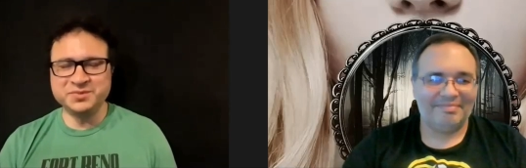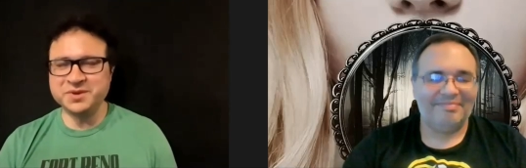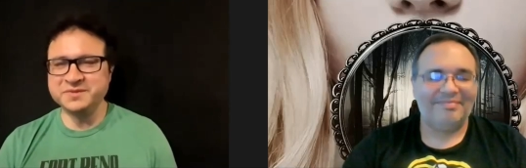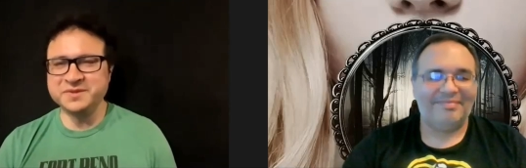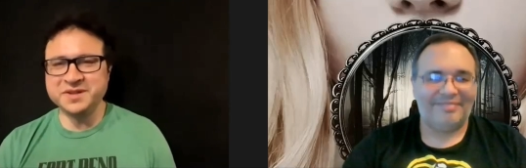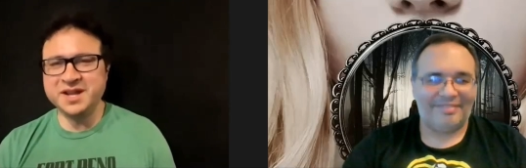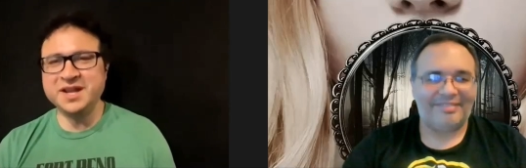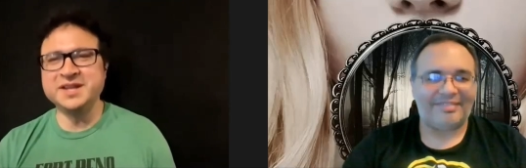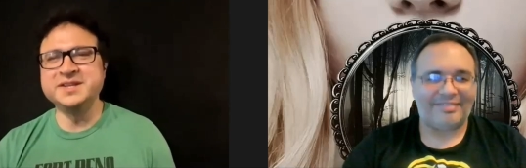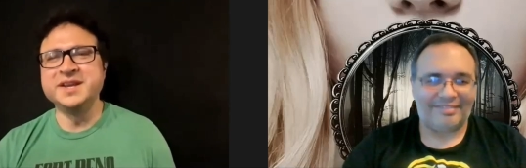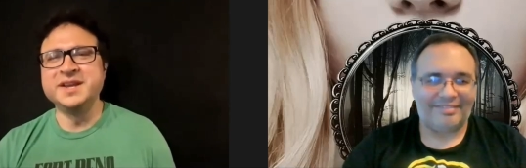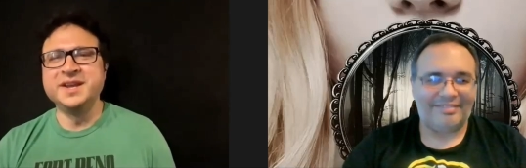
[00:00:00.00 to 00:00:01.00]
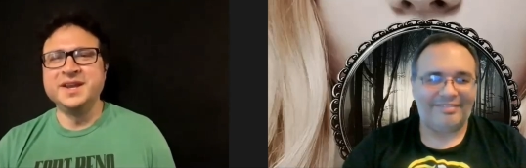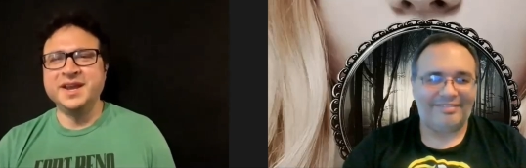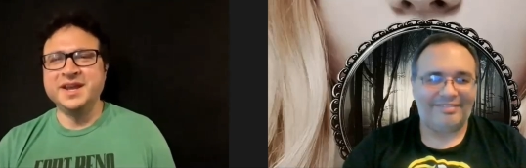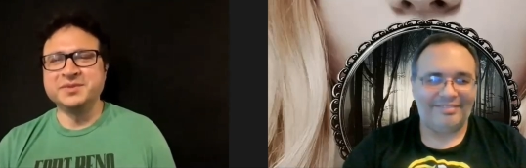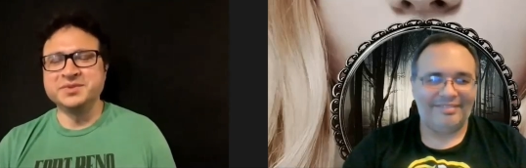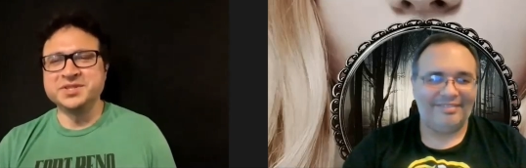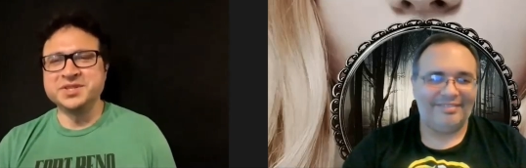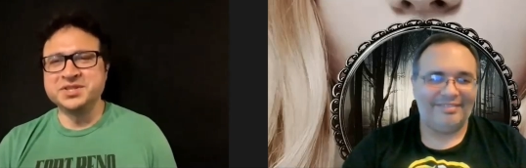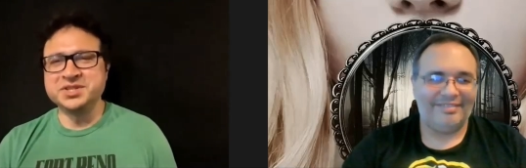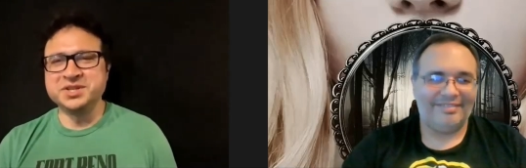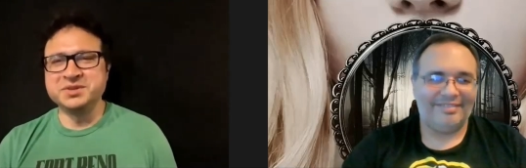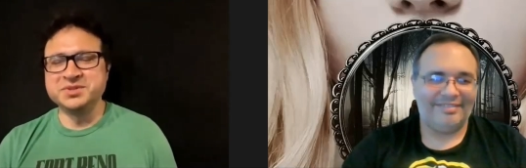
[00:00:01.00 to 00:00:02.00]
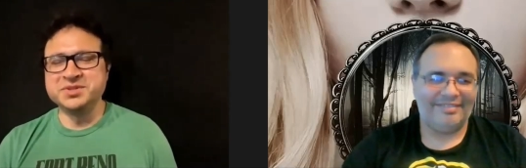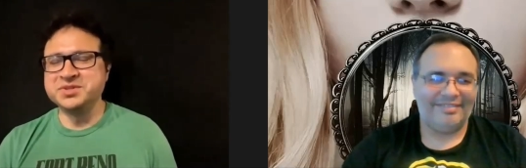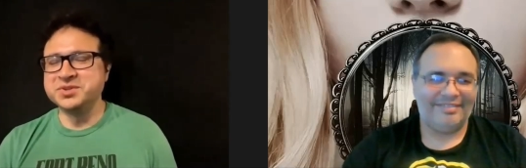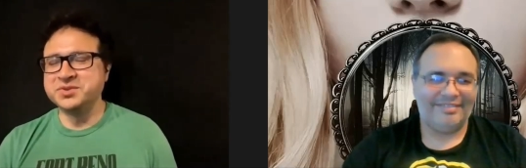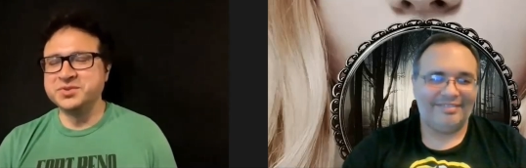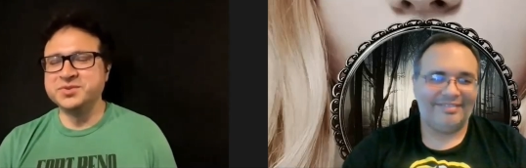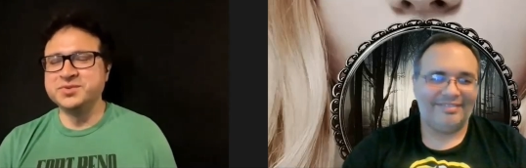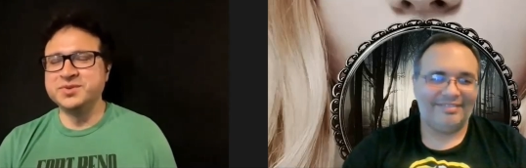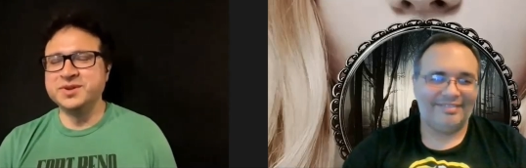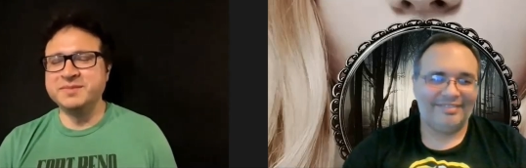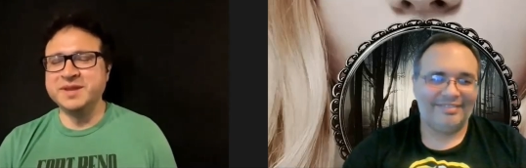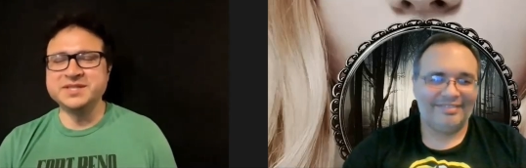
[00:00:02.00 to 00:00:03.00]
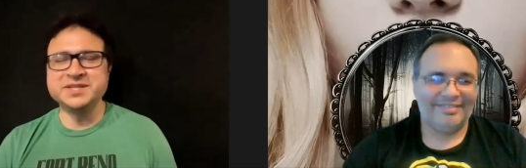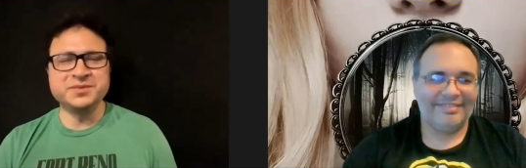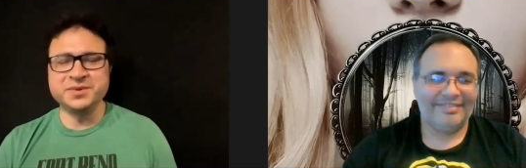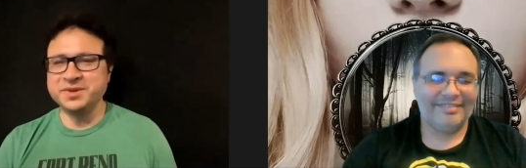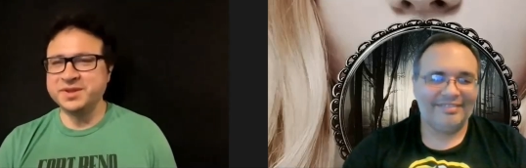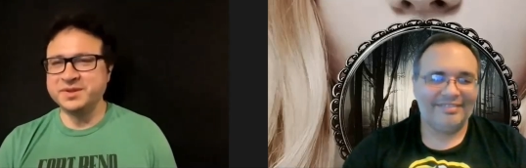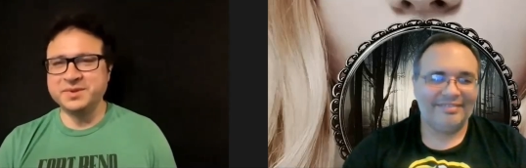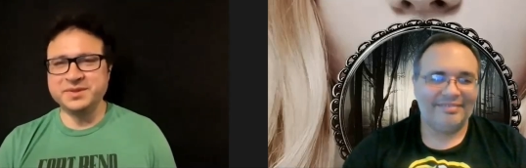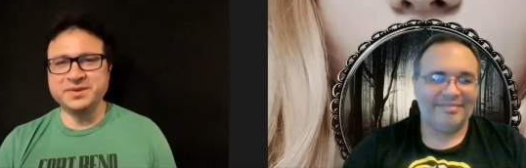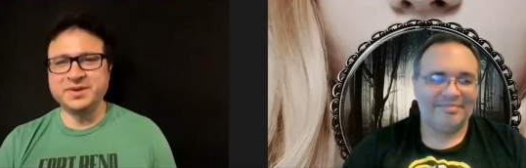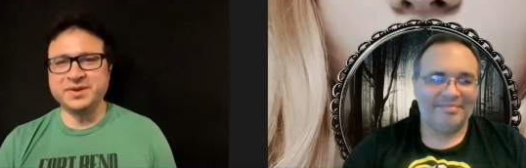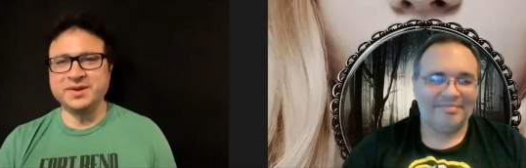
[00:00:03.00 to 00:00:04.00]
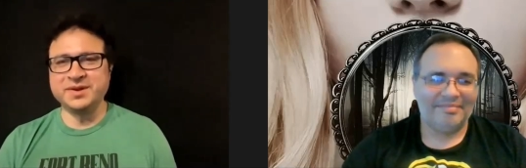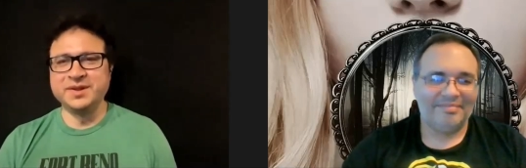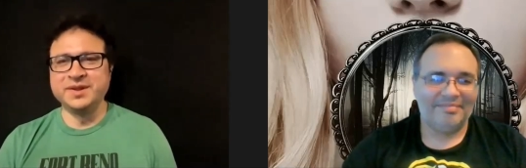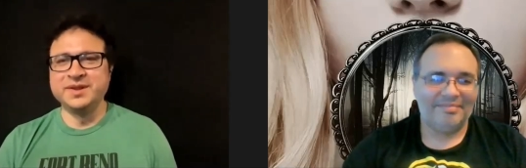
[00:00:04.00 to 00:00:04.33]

Speaker 1: one of a kind and it was such it was so amazing working with her